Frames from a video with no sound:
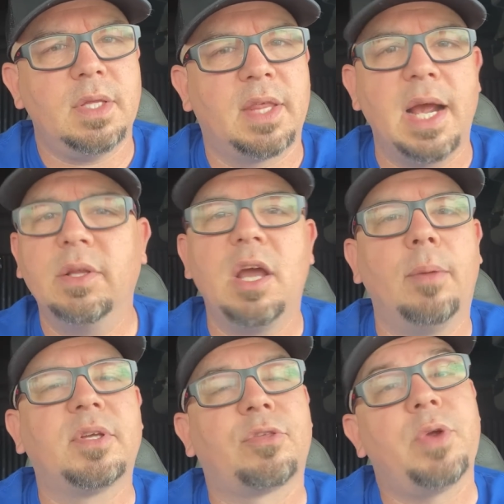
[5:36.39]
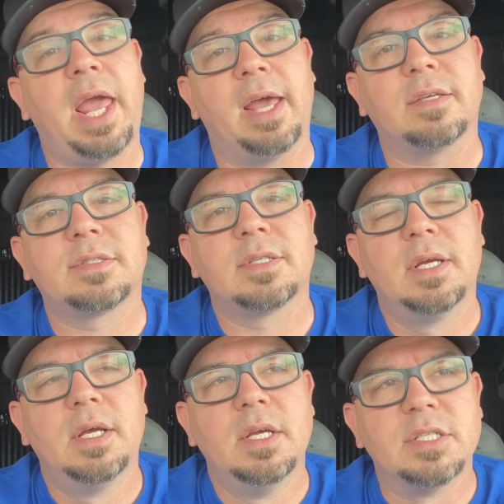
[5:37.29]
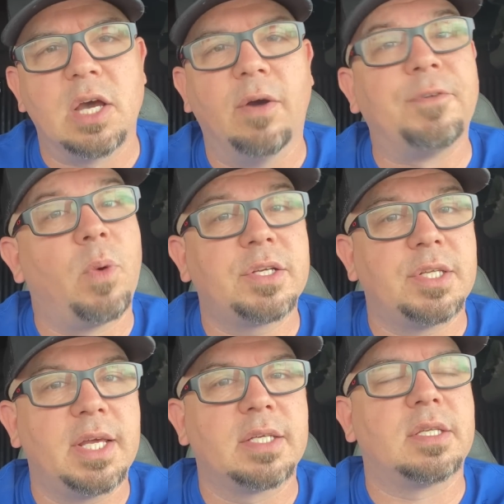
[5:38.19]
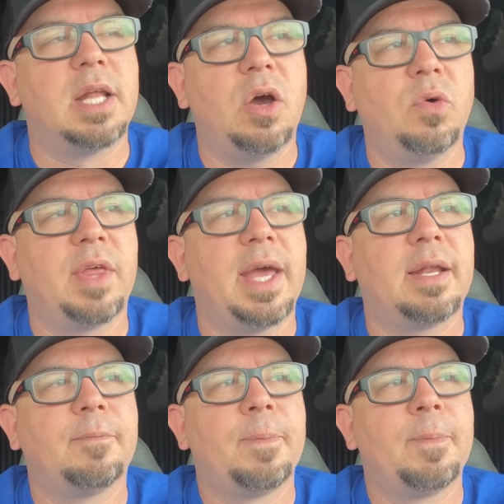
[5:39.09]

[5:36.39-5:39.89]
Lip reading: They only go up to 3X. So if you're watching this, know that